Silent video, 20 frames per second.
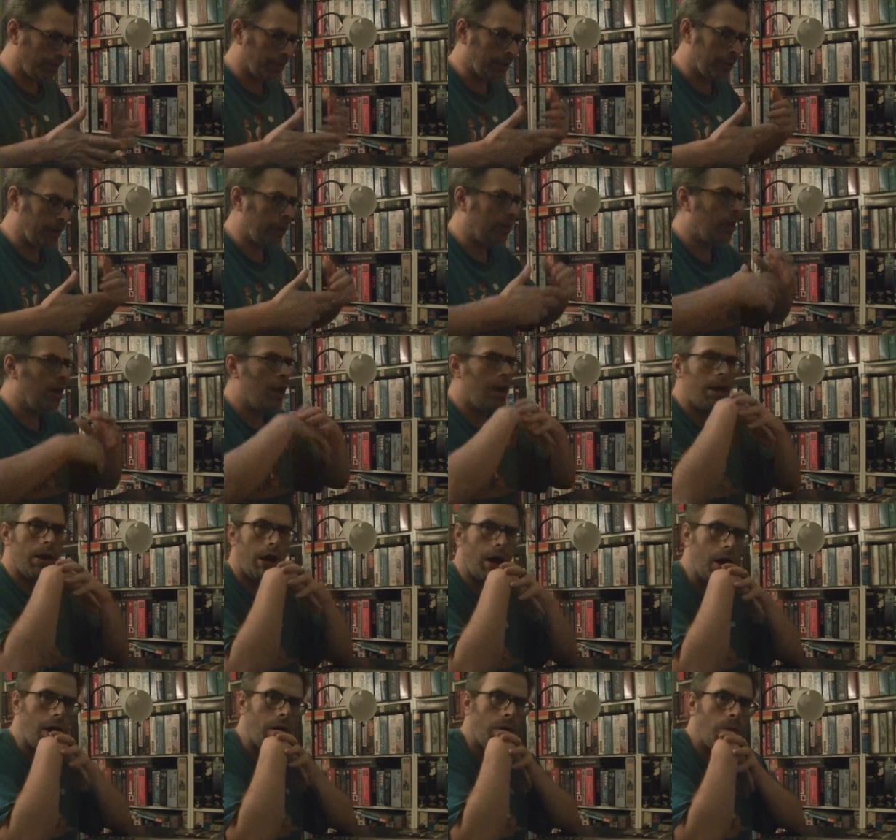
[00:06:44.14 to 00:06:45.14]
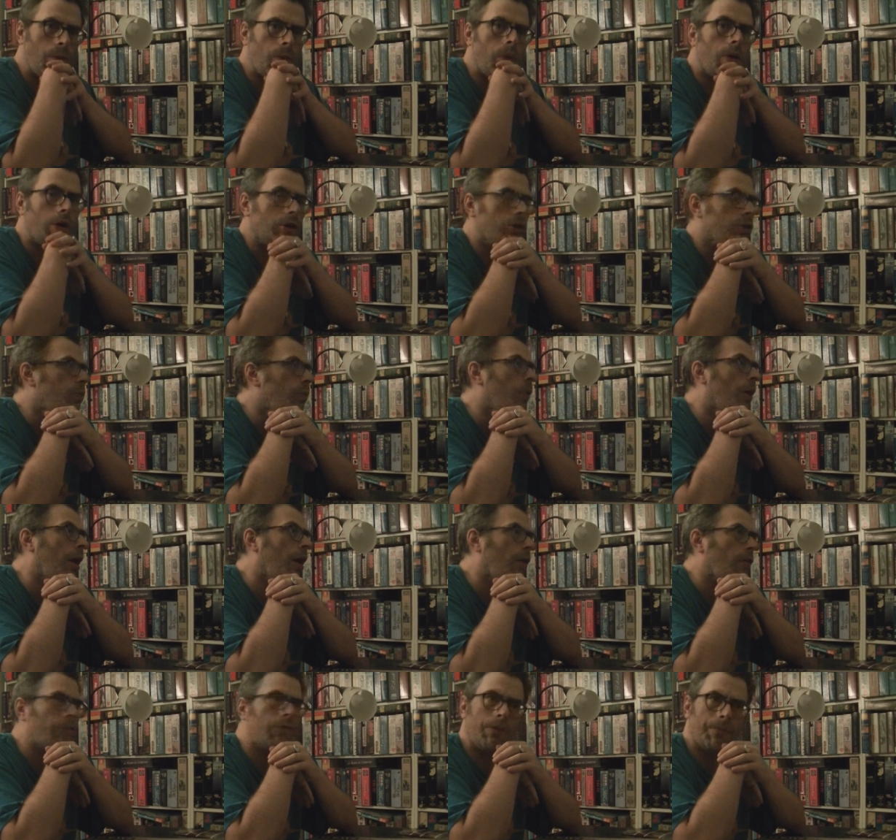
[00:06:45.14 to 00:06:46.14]
really uh, works
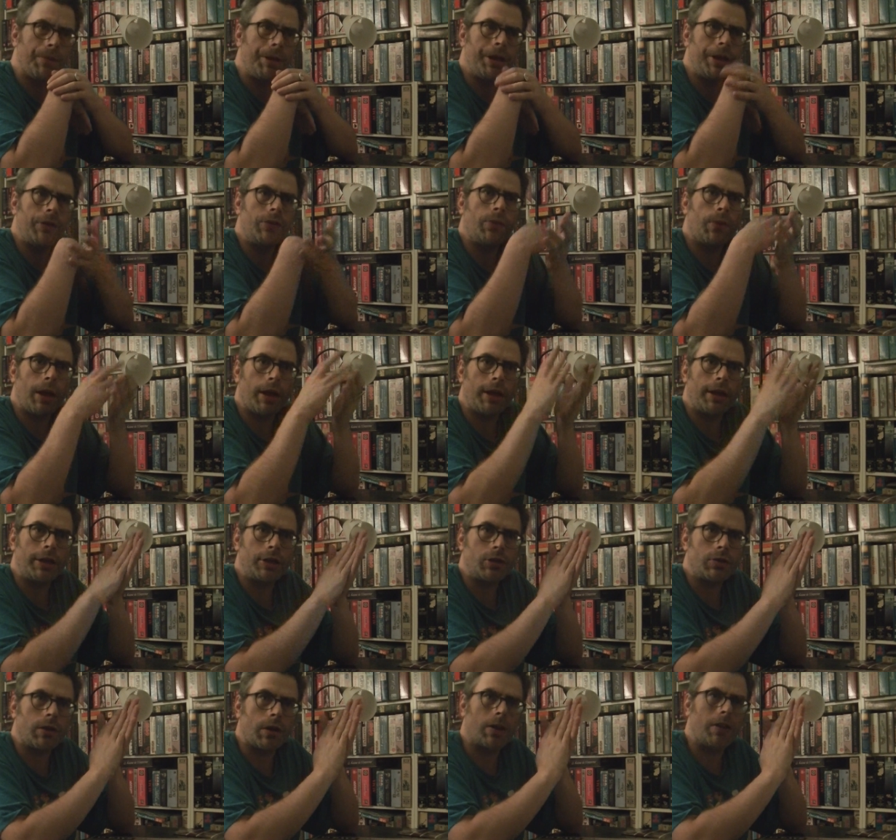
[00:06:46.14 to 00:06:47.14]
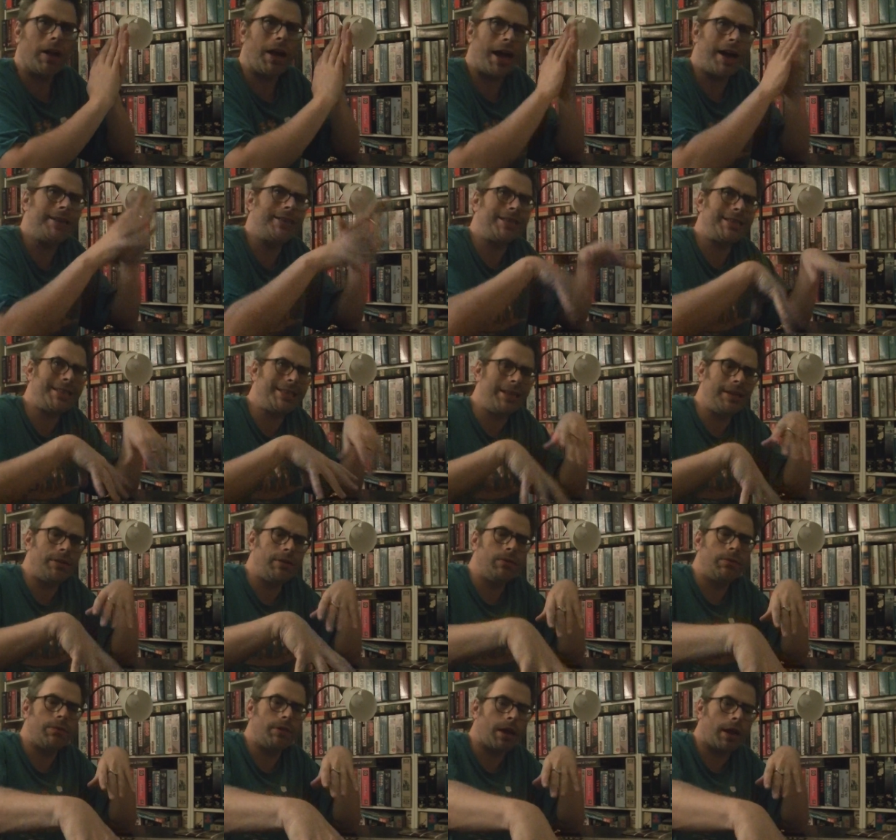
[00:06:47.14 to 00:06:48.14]
well for me in Twilight Struggle. I see
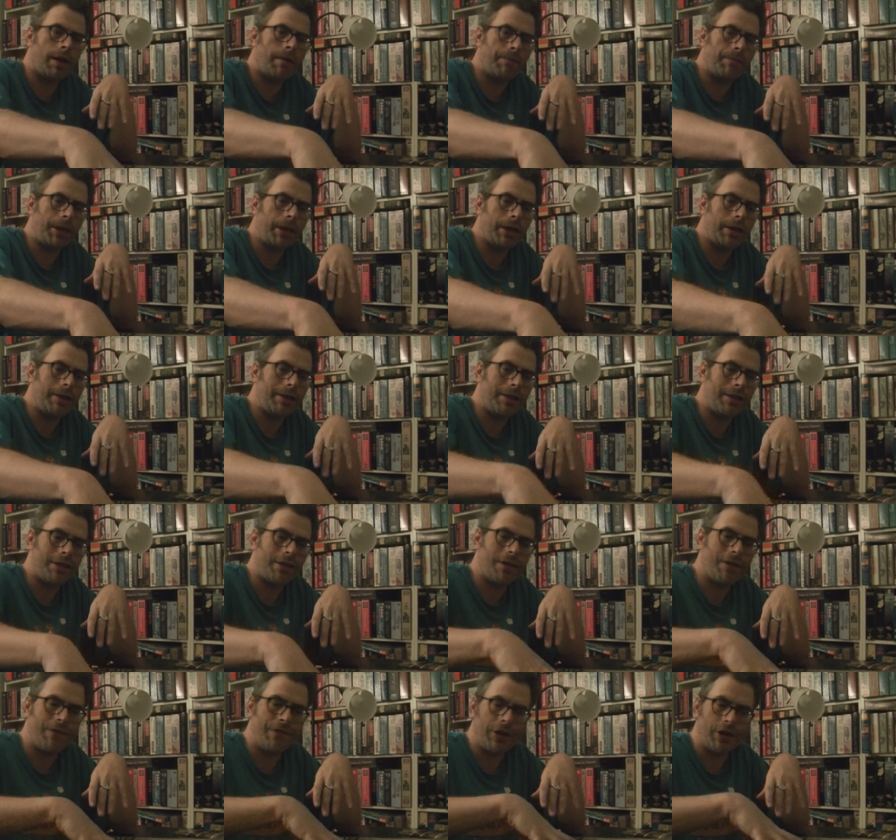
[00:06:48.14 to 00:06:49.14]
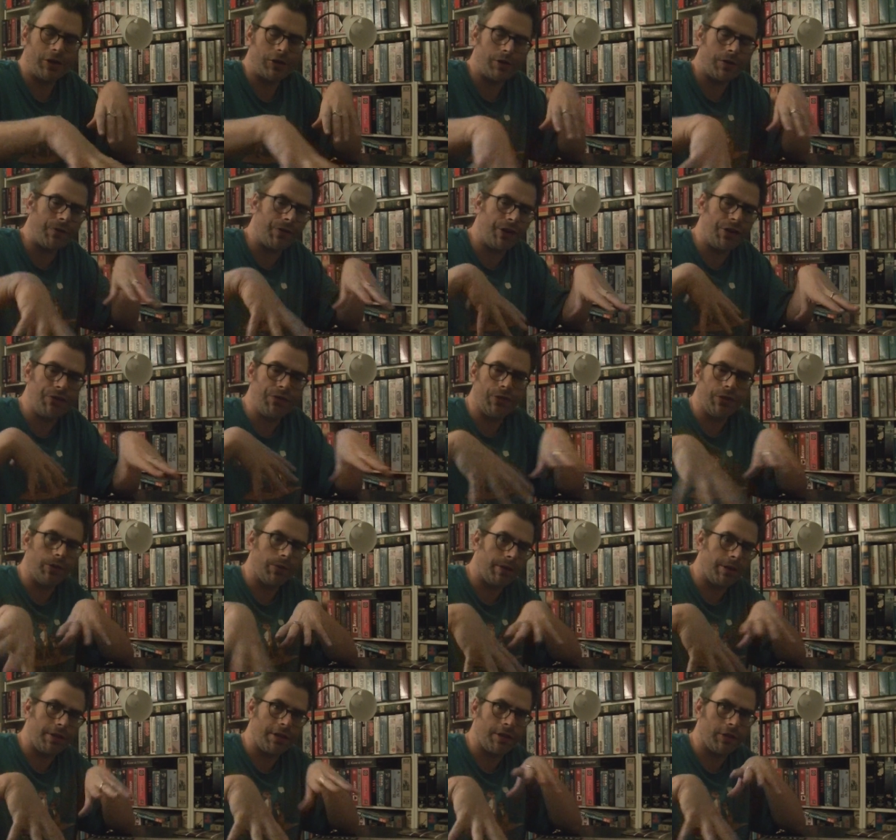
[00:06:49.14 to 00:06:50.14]
that I'm getting these spheres of
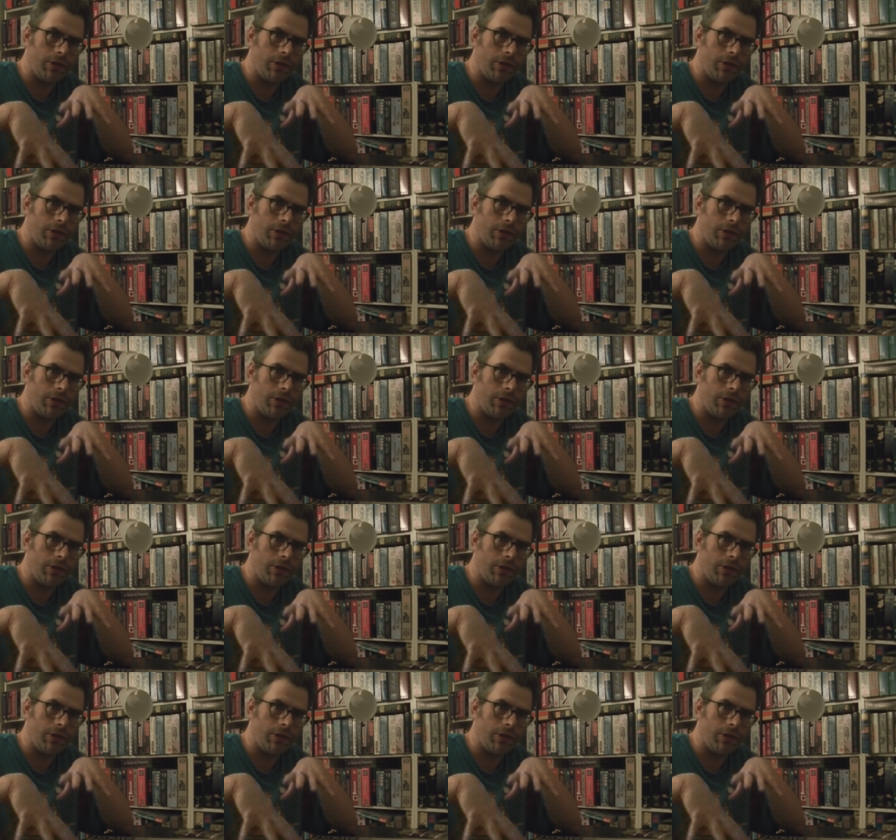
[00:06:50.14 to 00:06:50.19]
influence in